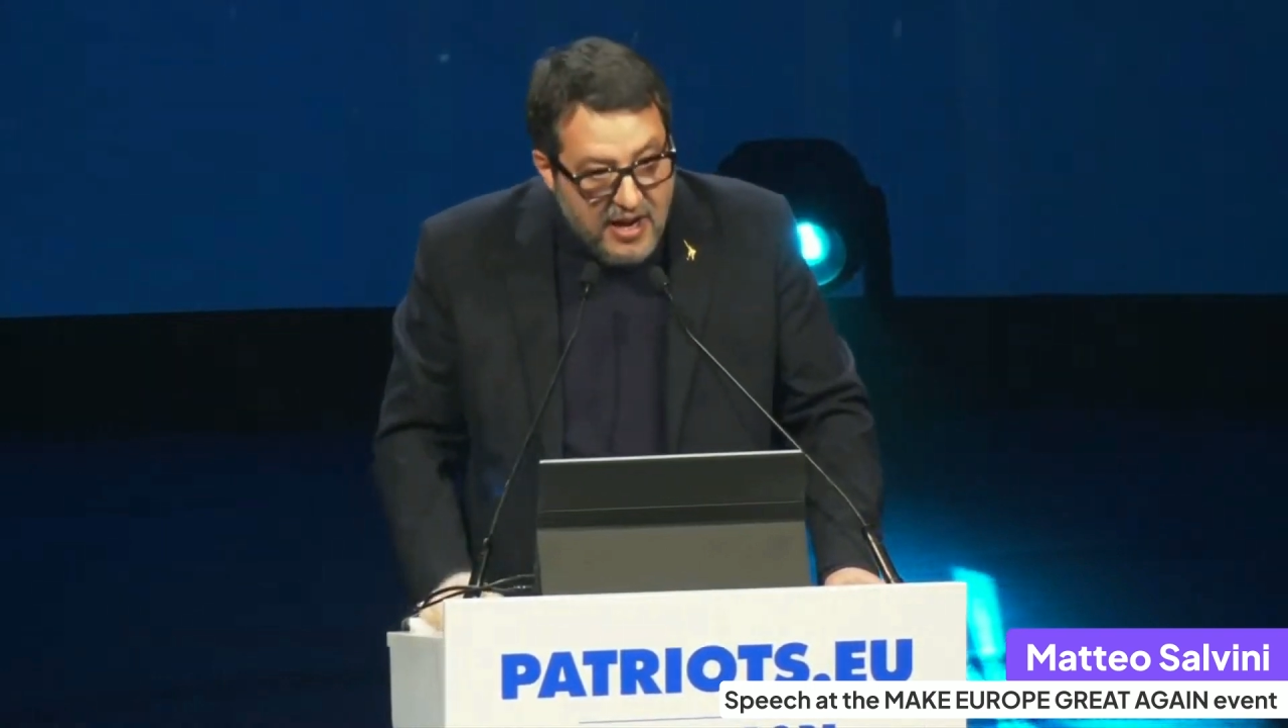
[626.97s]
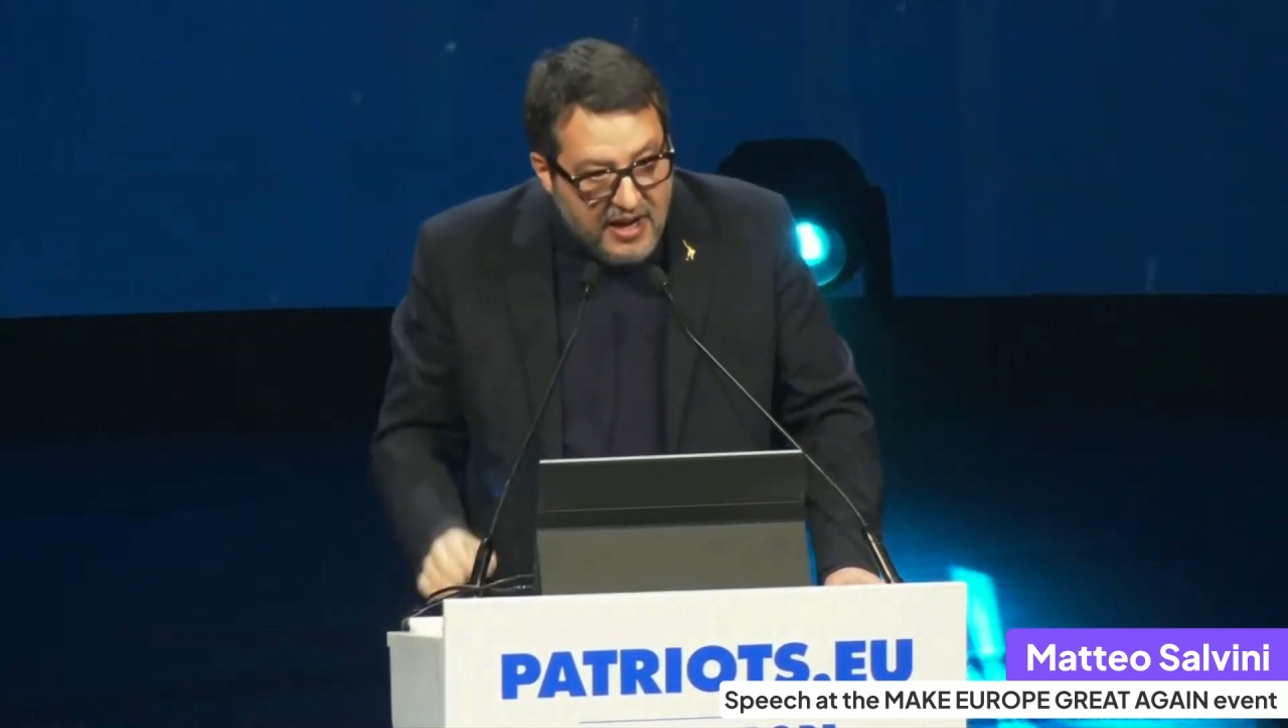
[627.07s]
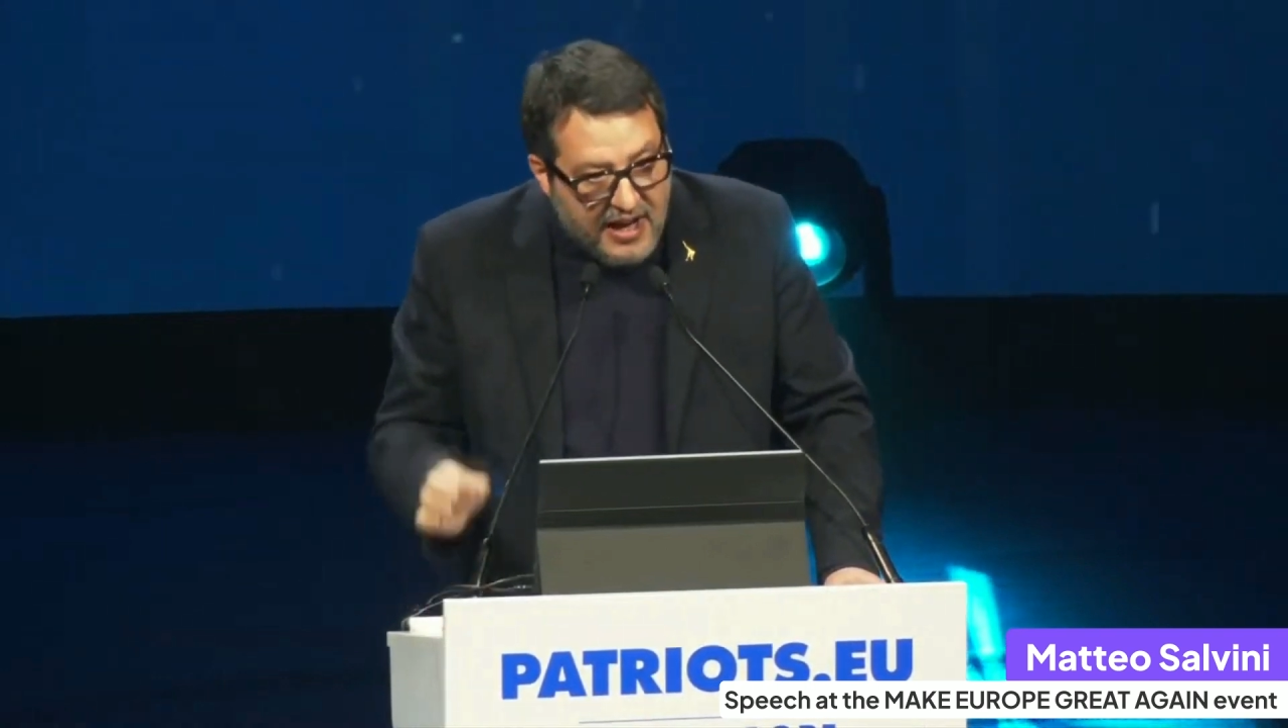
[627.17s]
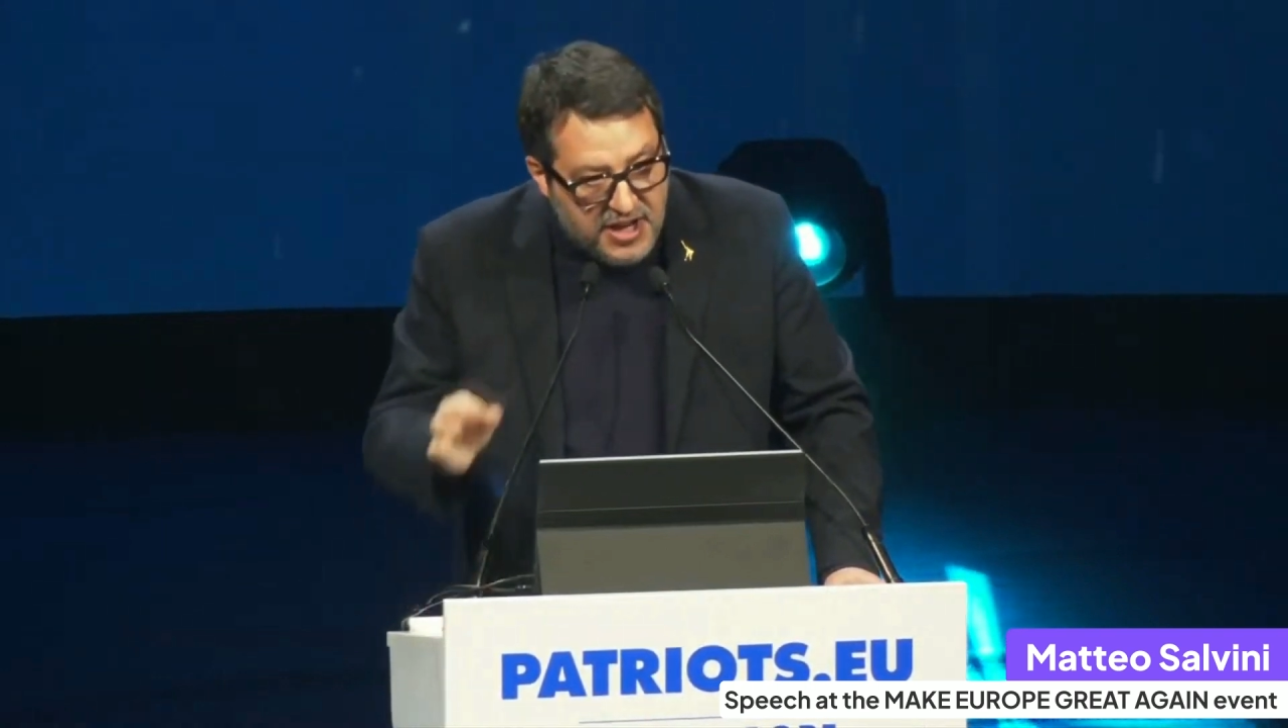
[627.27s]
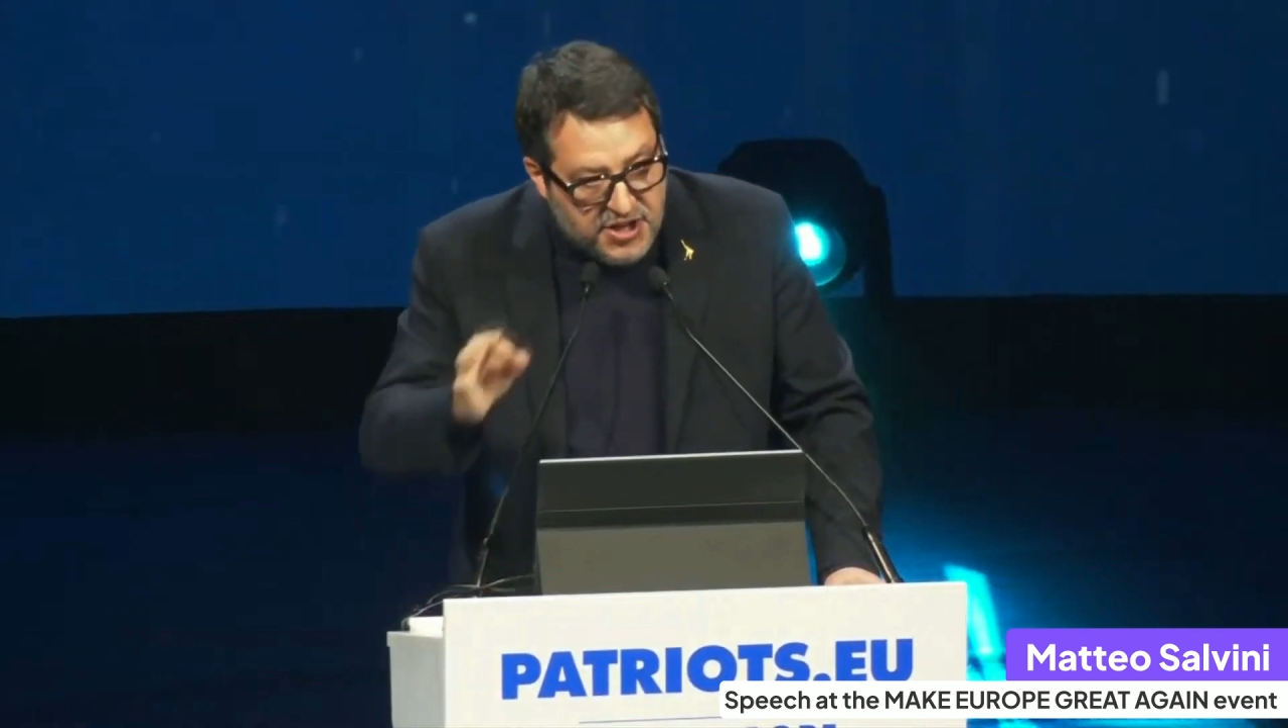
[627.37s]

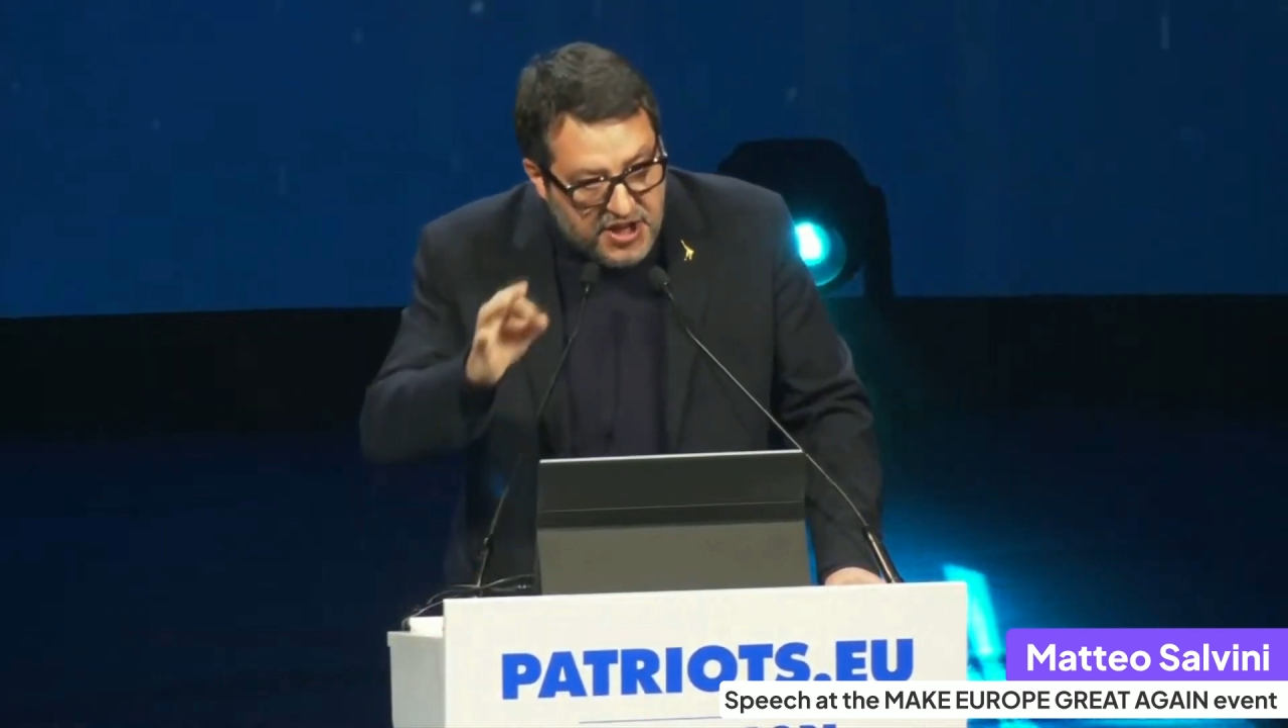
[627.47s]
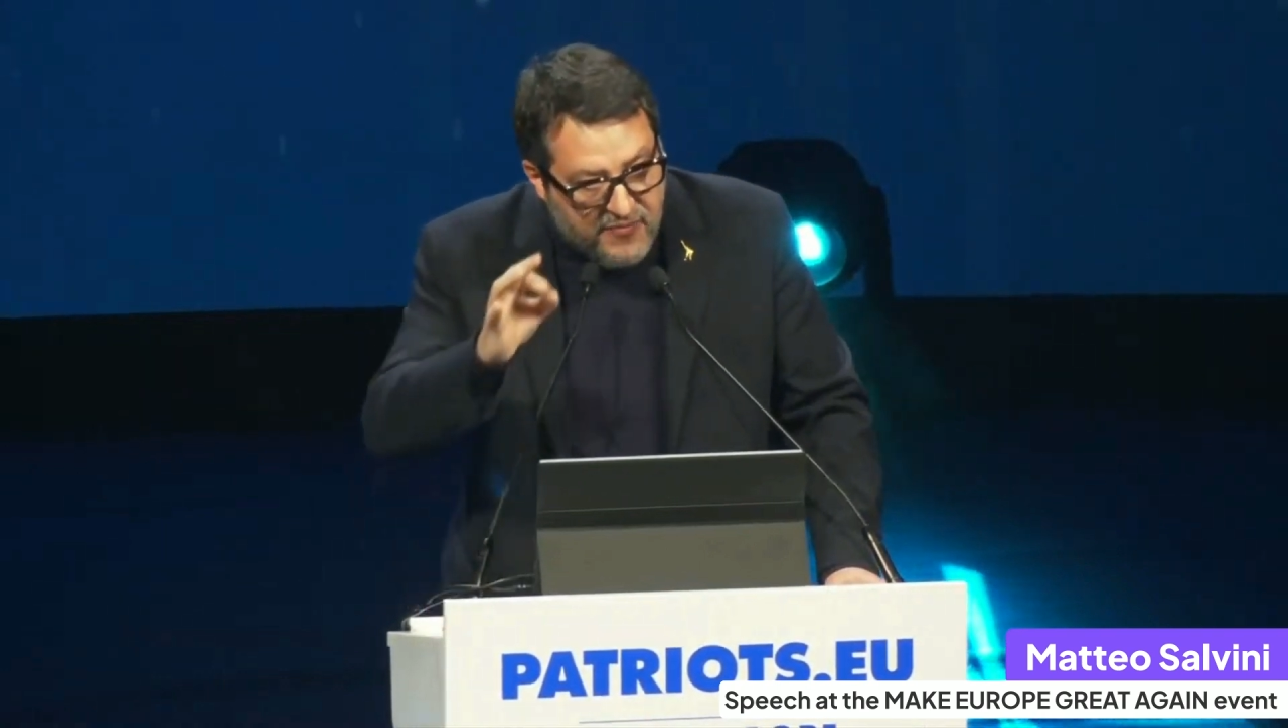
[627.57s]
Let these